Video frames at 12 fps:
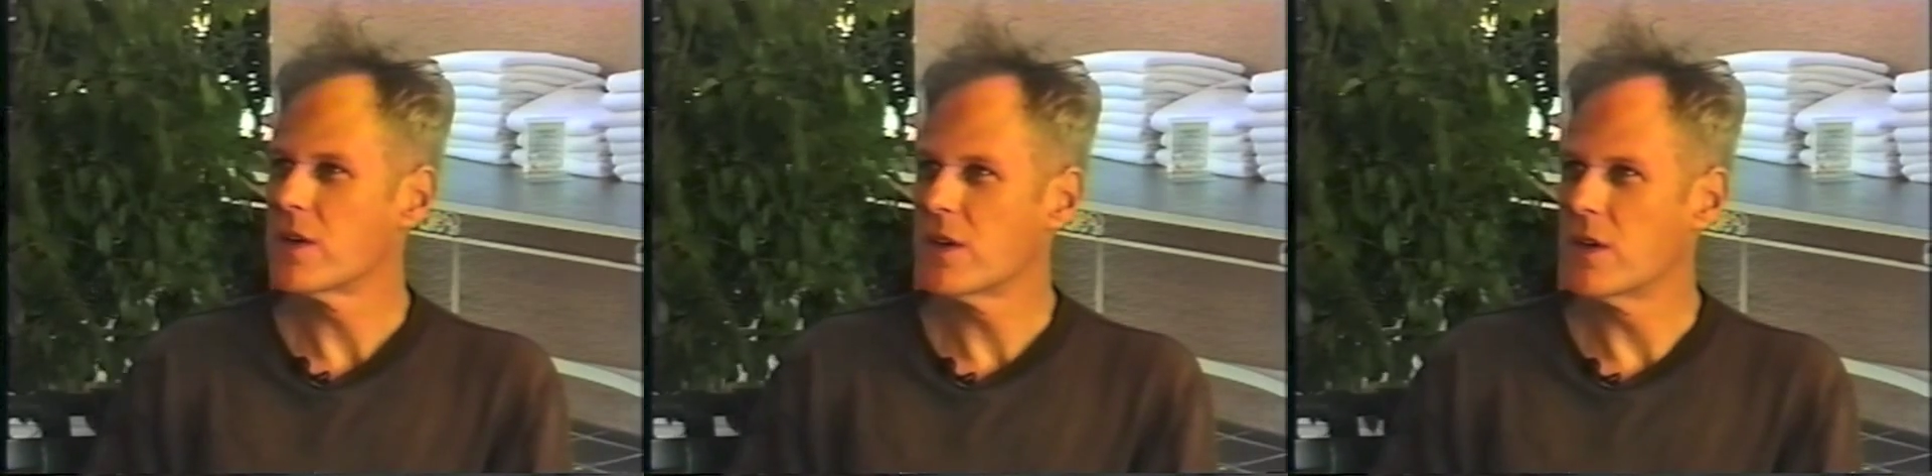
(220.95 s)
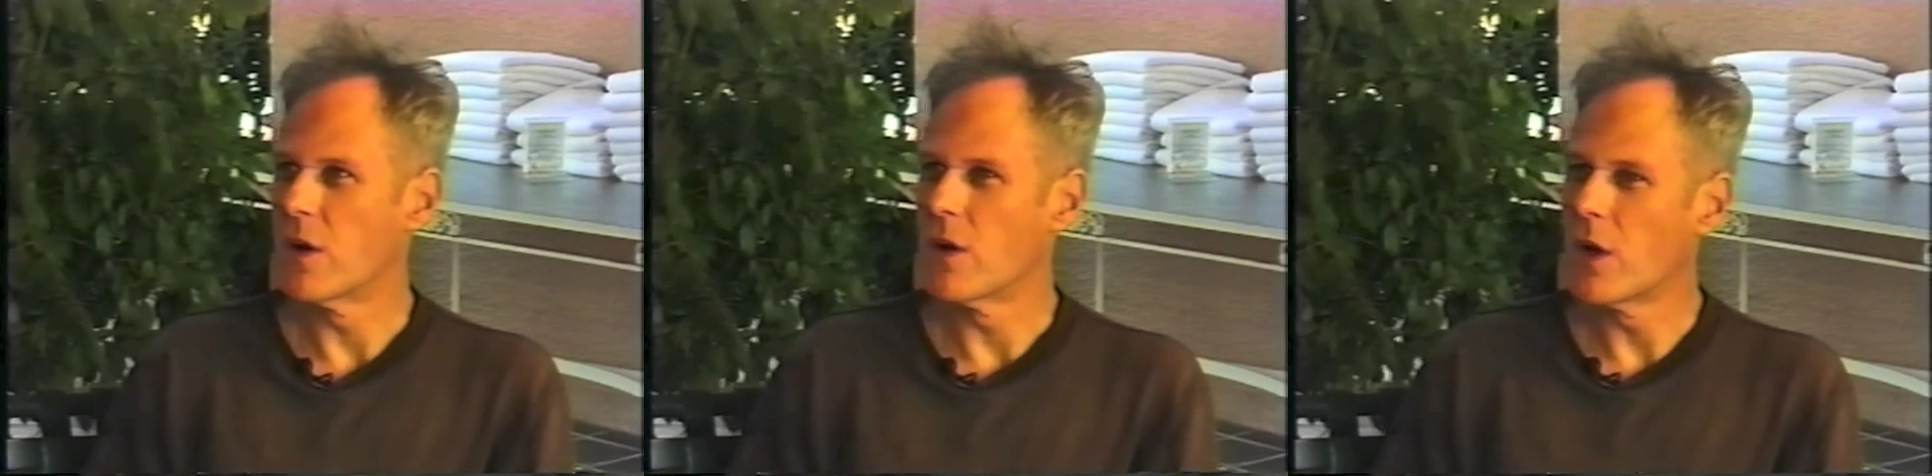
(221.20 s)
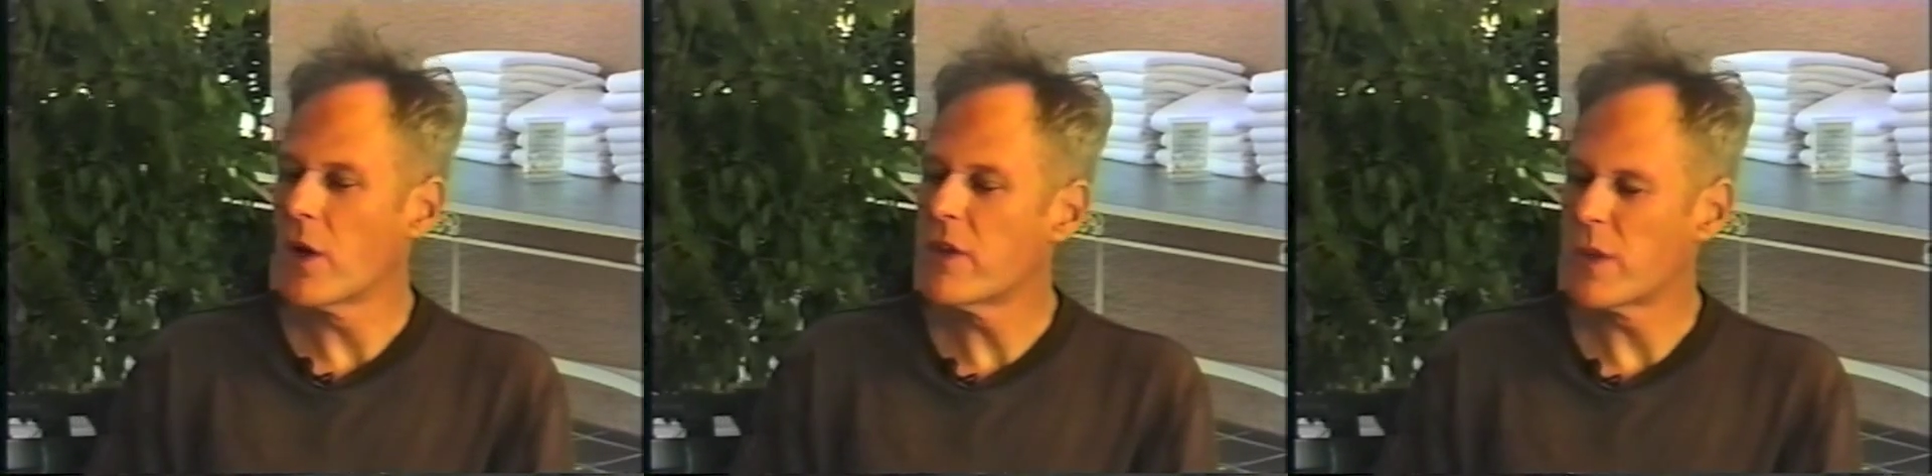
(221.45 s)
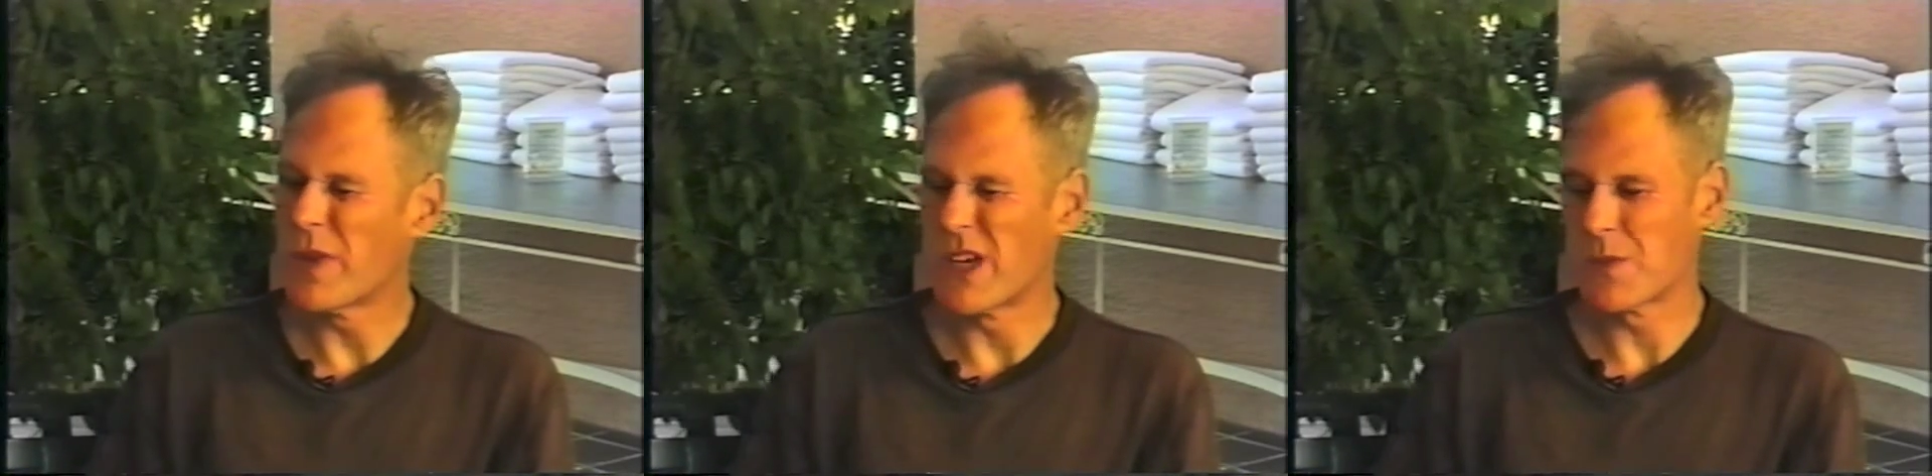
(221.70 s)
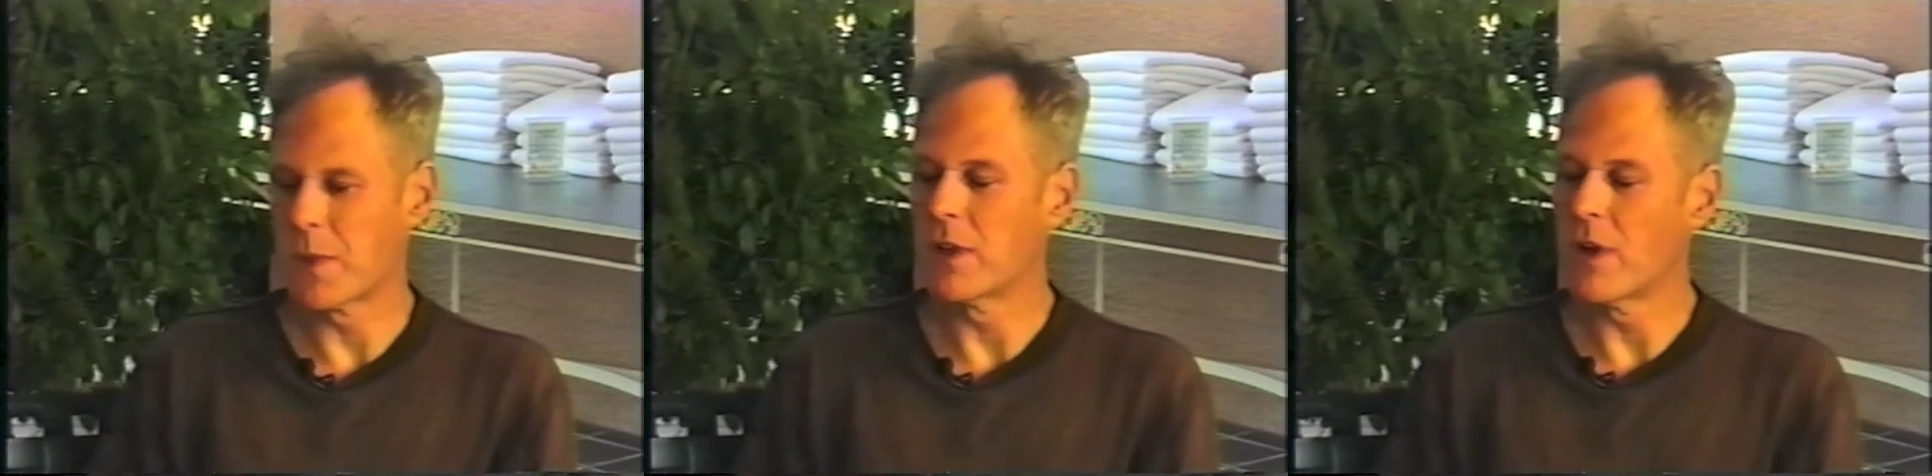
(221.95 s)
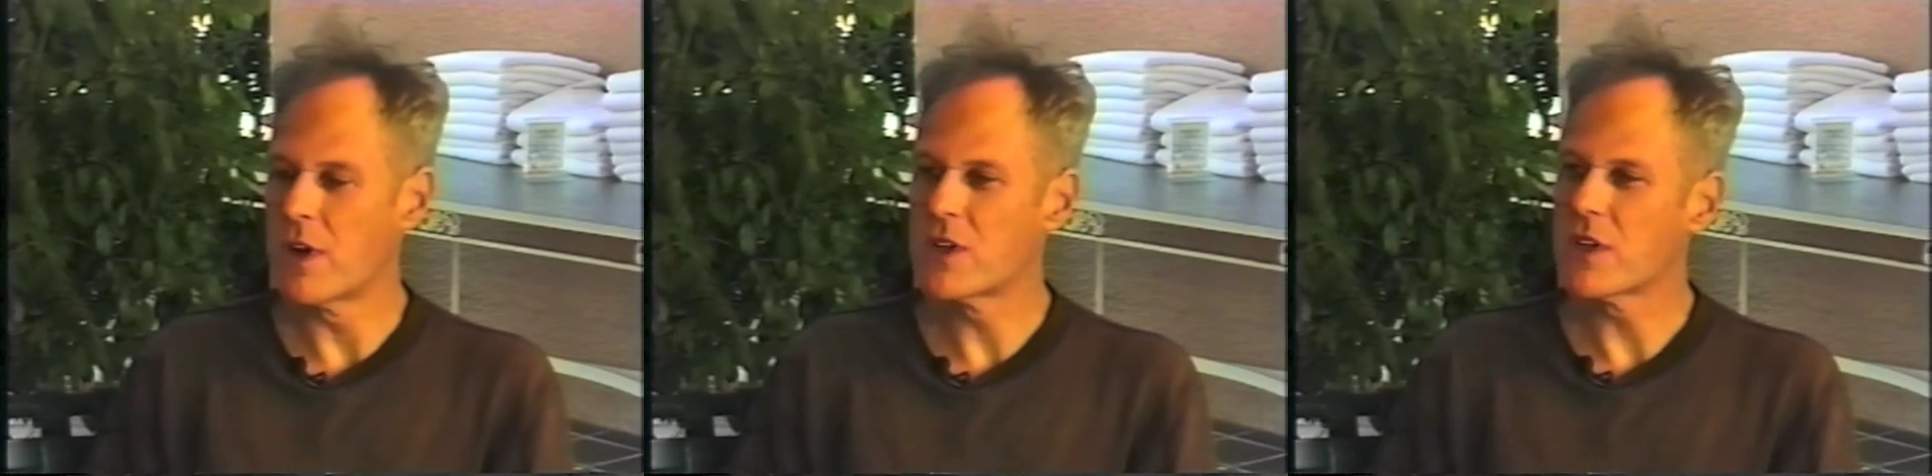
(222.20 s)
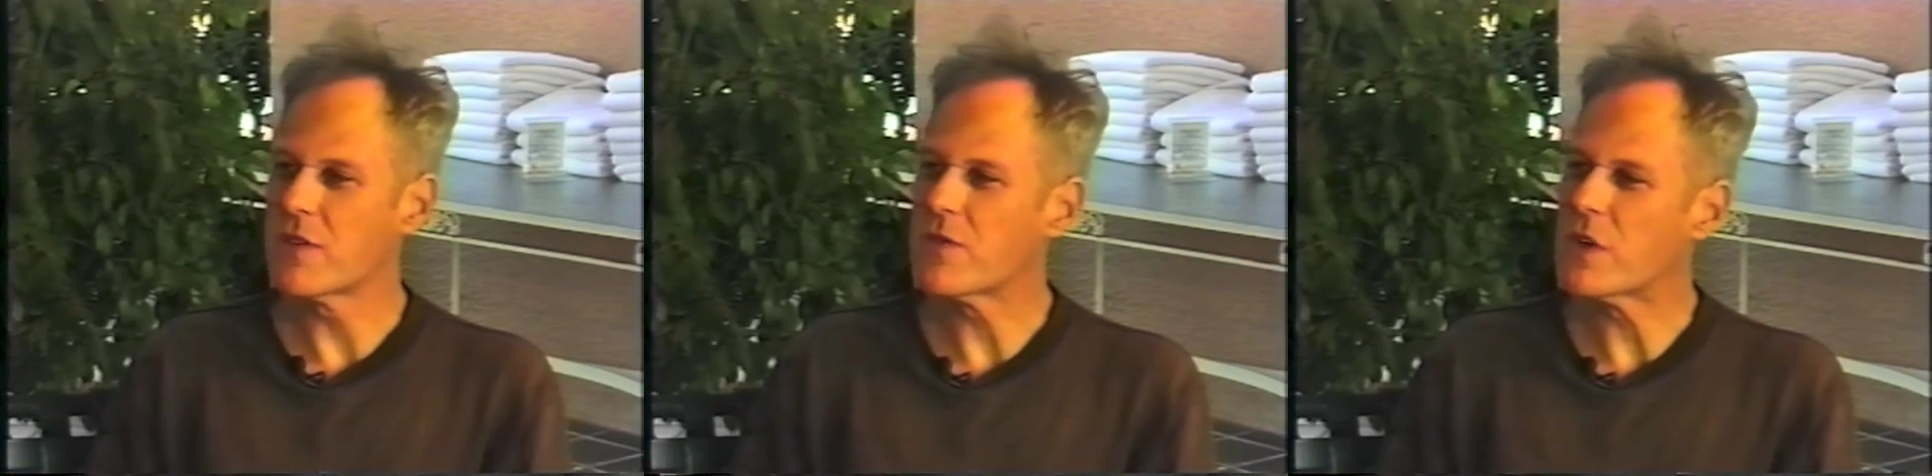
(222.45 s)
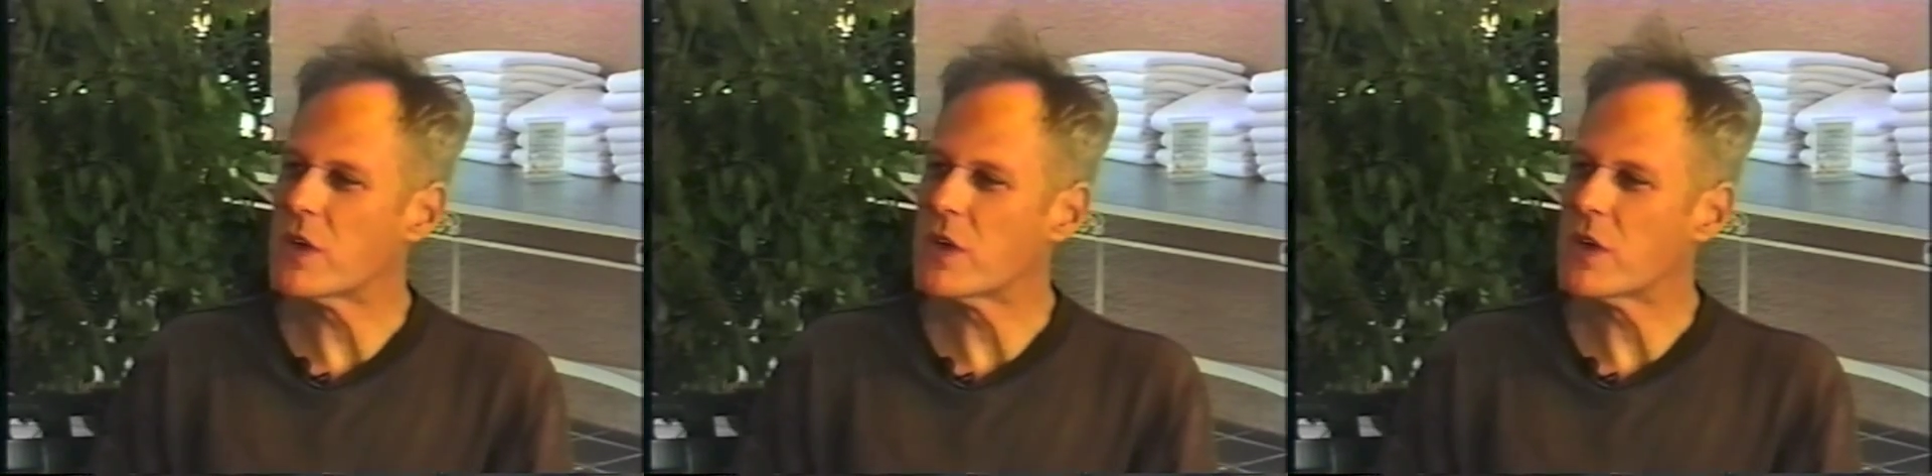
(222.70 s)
you know, all over the place, but largely for